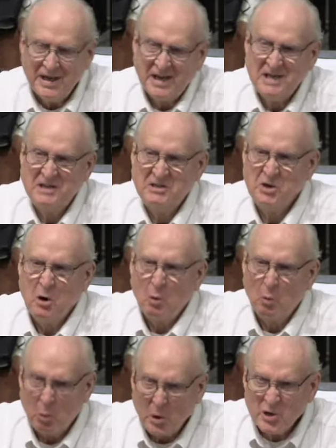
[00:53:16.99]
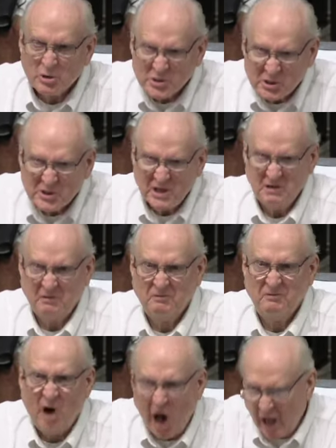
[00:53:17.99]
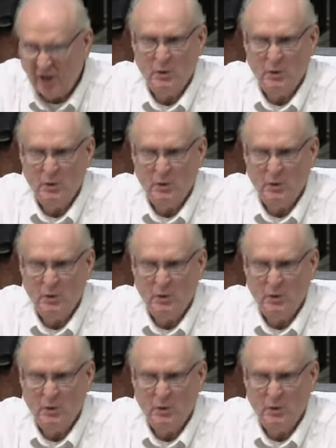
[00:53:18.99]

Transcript: is, we're still following.